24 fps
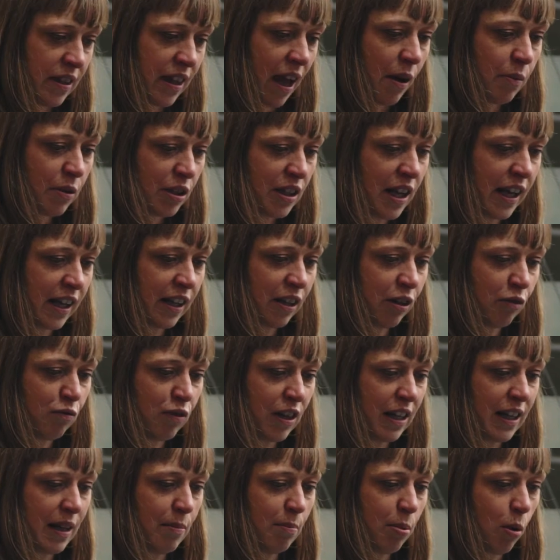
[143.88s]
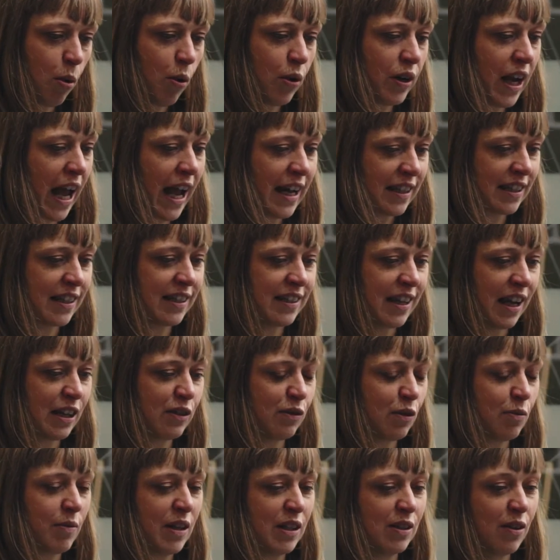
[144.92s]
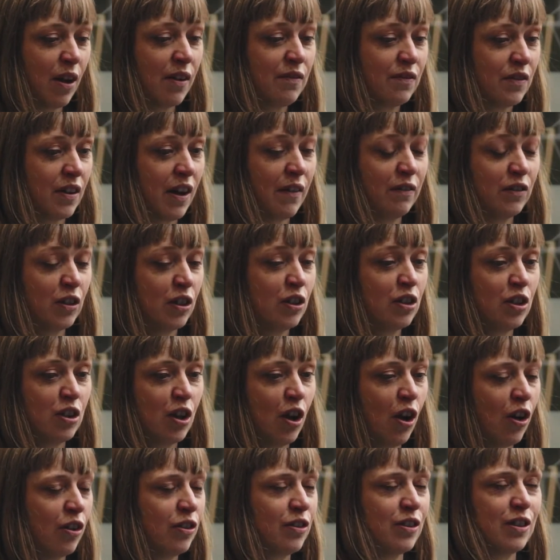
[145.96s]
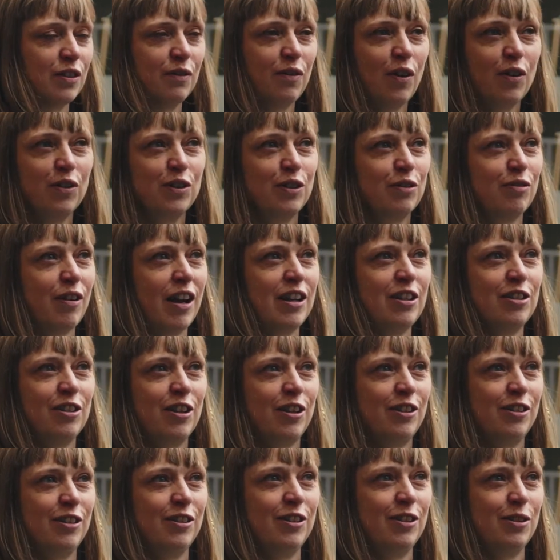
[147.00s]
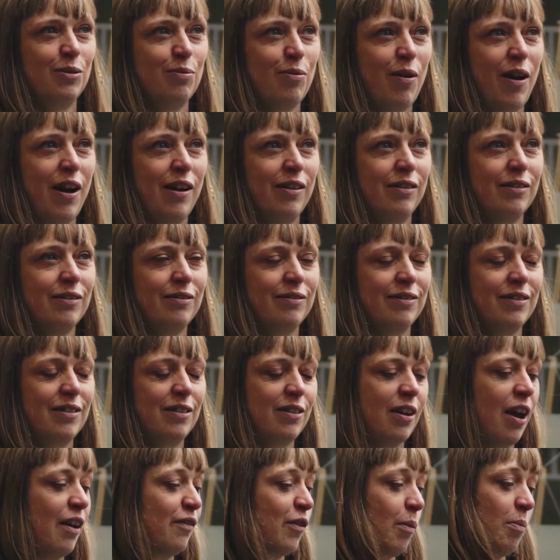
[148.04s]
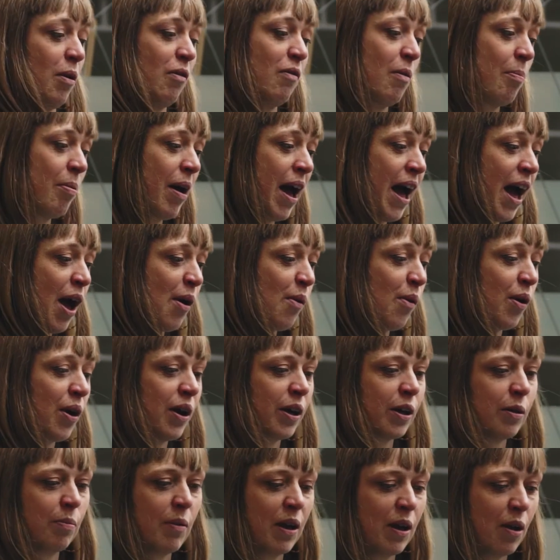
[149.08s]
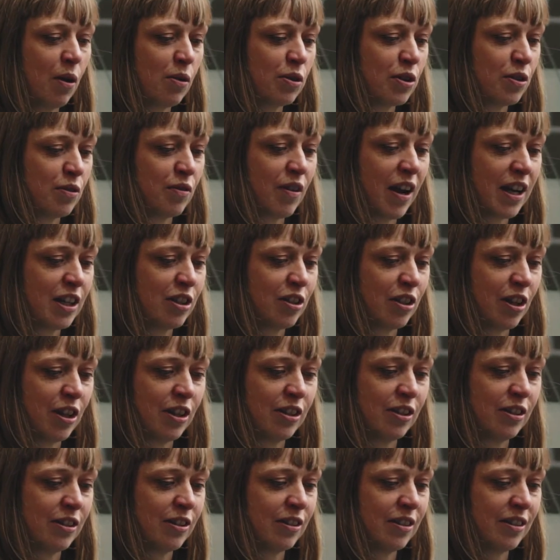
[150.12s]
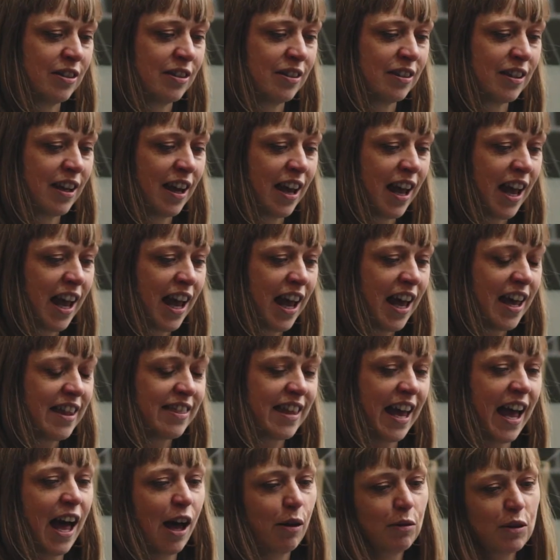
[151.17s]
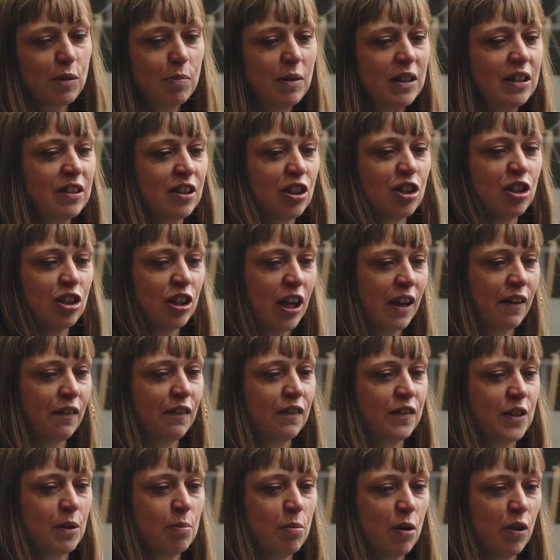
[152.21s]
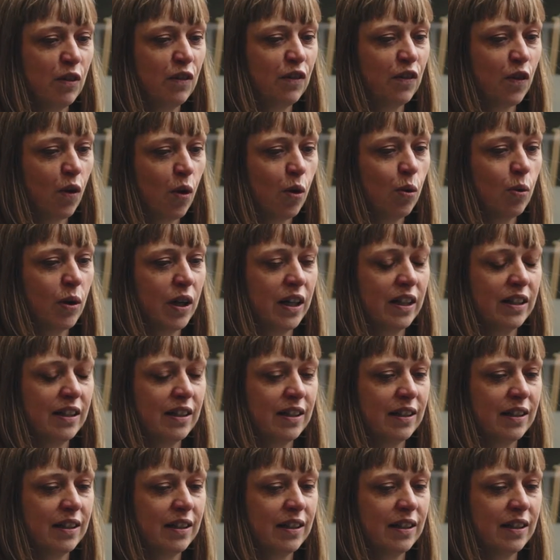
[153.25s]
That was like a really important exercise for me. So I've done tons of alterations as well. So I've got my repair work, my alterations. They helped me to shift and move forward.